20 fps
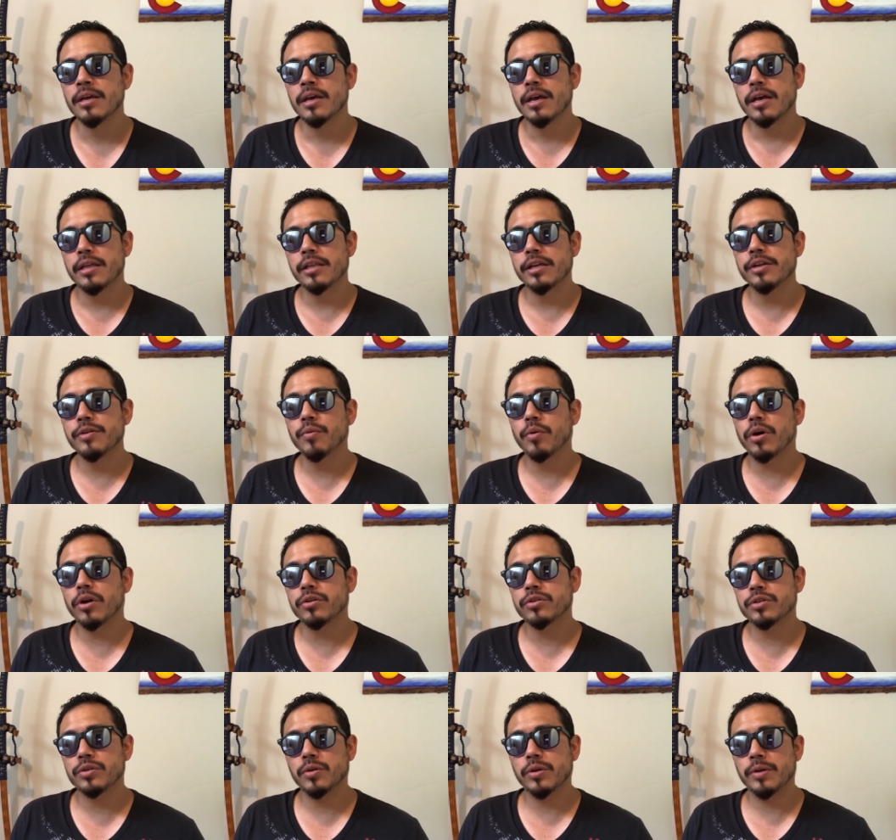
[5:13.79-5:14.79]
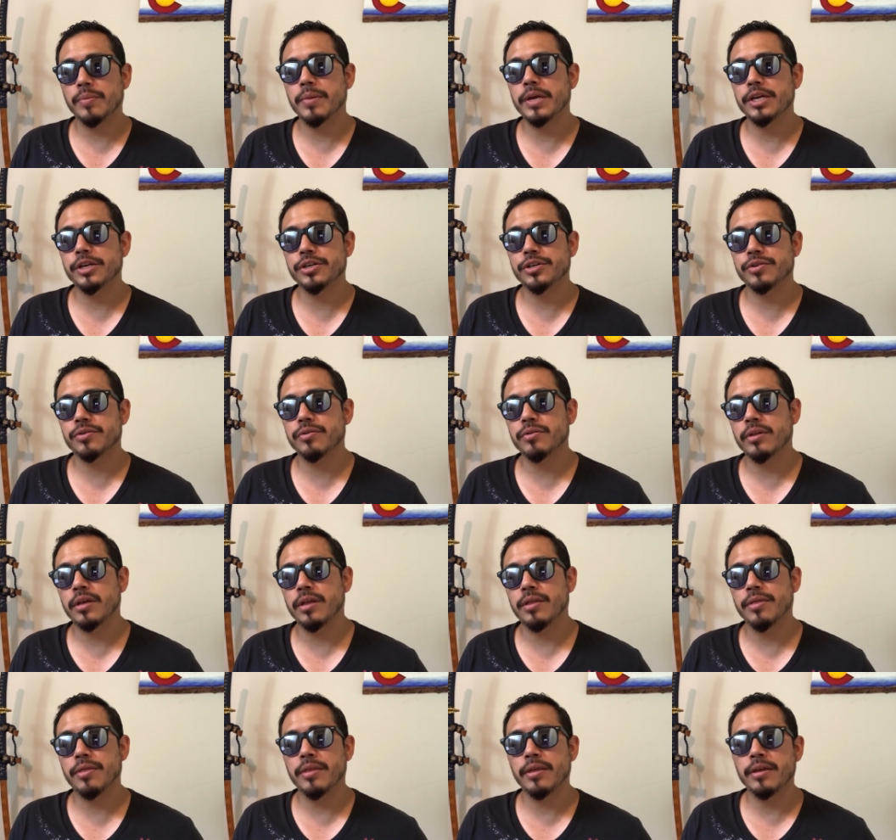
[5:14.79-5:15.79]
and then you also want to make sure
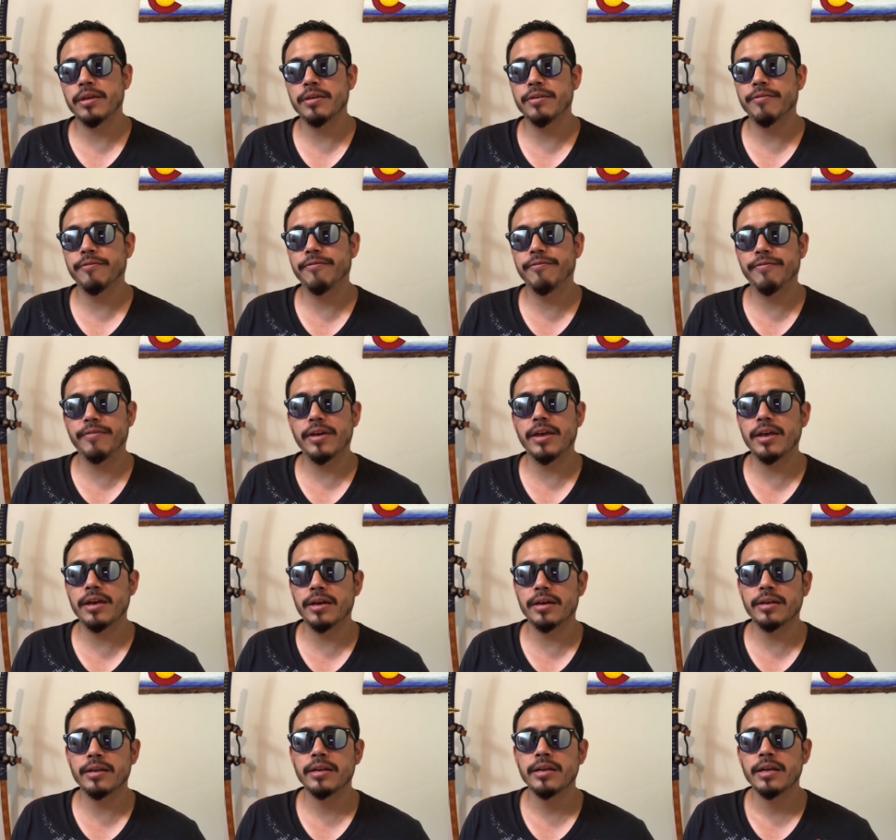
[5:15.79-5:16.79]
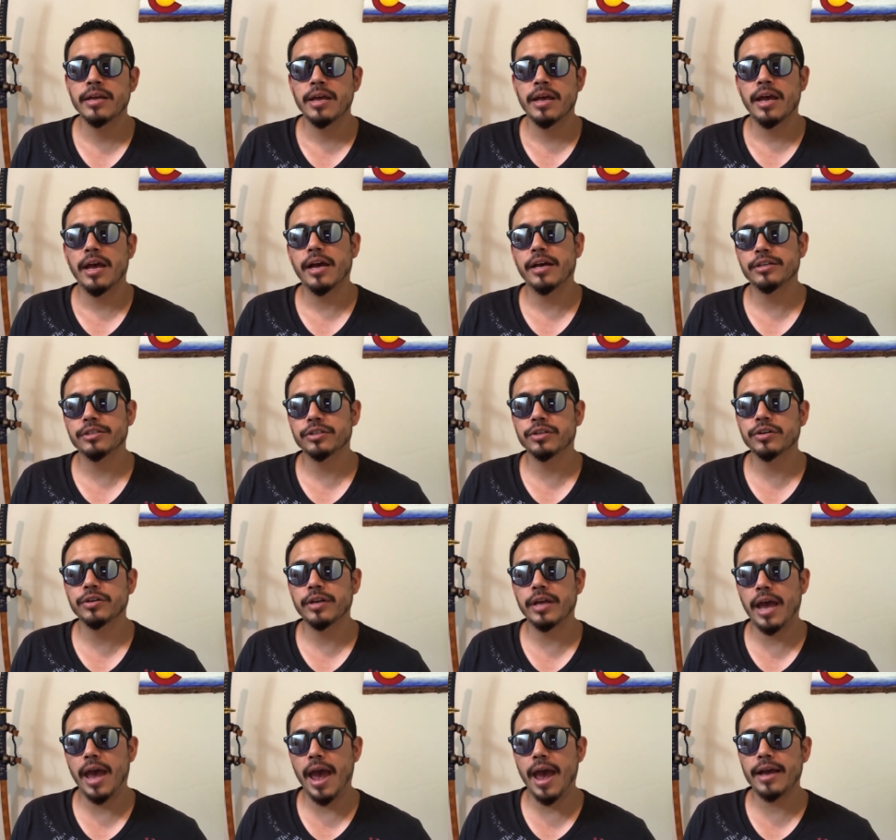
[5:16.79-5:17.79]
that the fan has good
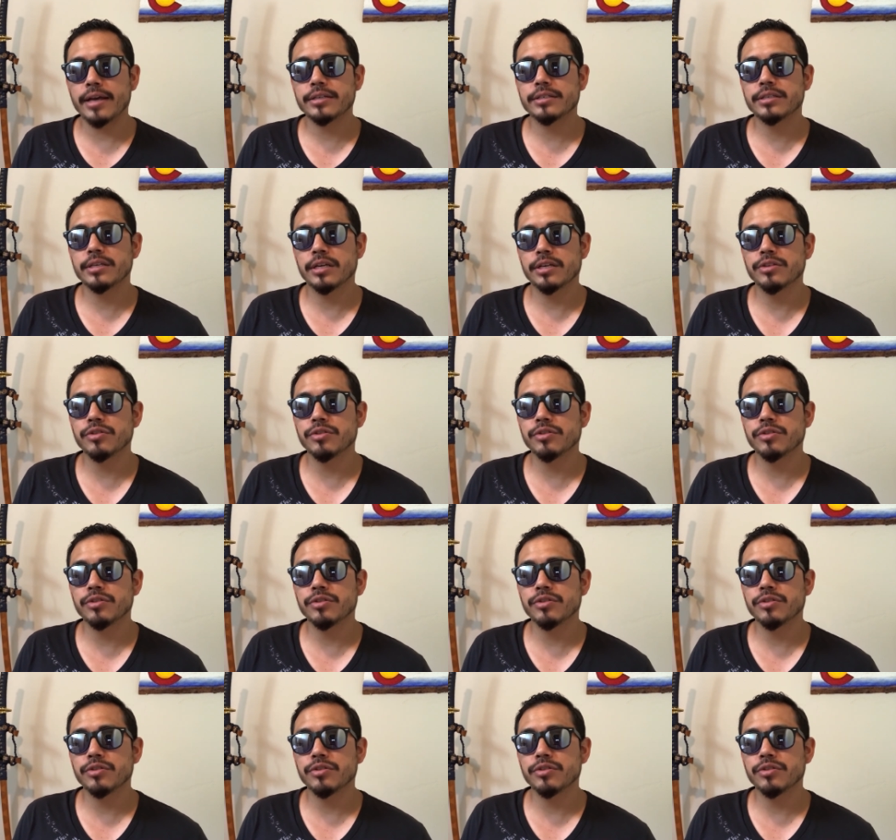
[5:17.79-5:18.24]
access